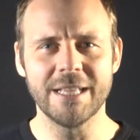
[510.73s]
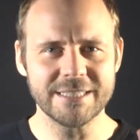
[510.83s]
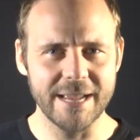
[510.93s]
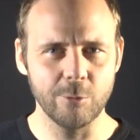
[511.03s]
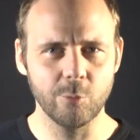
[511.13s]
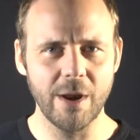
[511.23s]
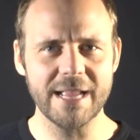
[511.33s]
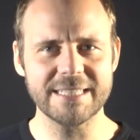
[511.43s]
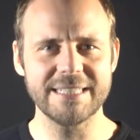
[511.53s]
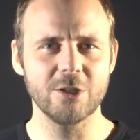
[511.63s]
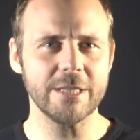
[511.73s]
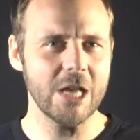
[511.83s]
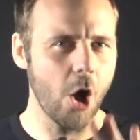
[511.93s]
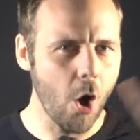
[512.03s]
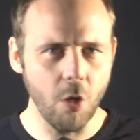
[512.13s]
directs nearly
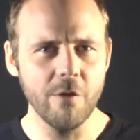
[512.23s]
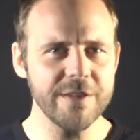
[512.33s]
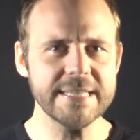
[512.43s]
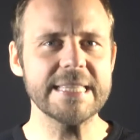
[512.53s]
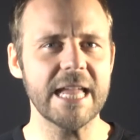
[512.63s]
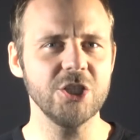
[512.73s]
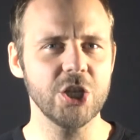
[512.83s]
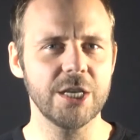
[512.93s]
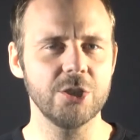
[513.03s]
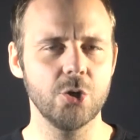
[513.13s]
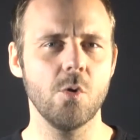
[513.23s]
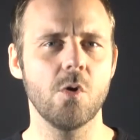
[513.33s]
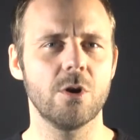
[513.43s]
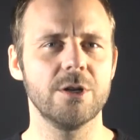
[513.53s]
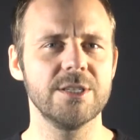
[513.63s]
all of his attention
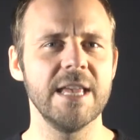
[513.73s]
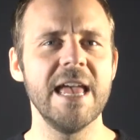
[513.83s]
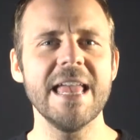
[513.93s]
towards